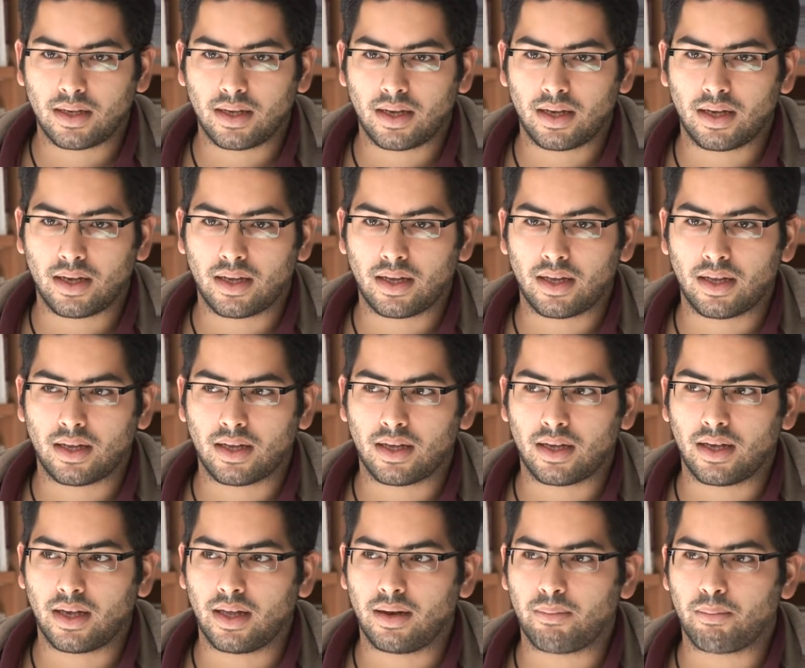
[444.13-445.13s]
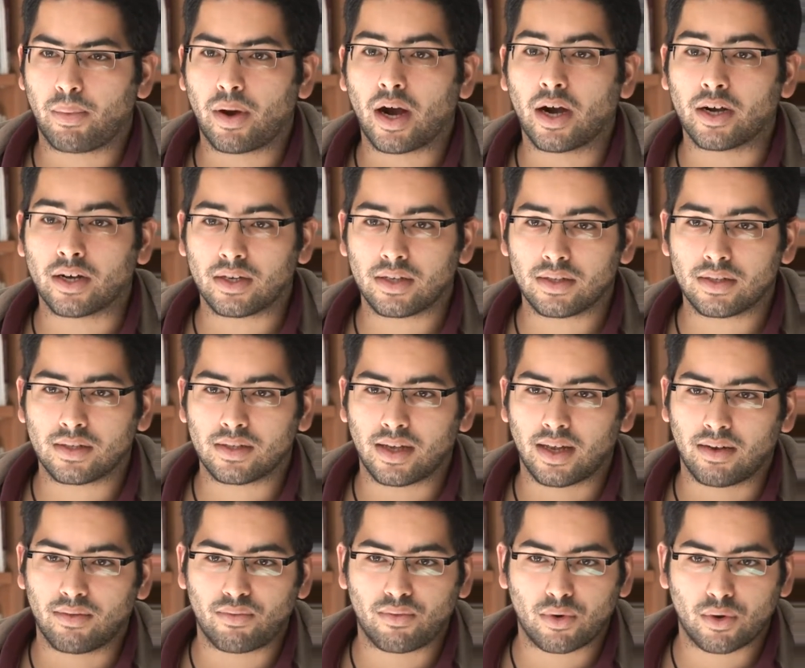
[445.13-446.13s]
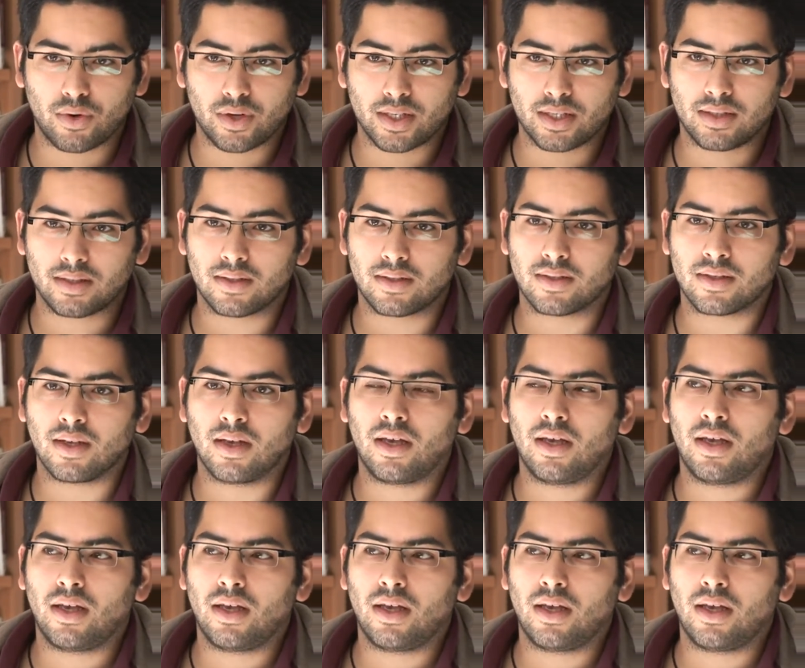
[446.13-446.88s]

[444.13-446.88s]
in parks and forests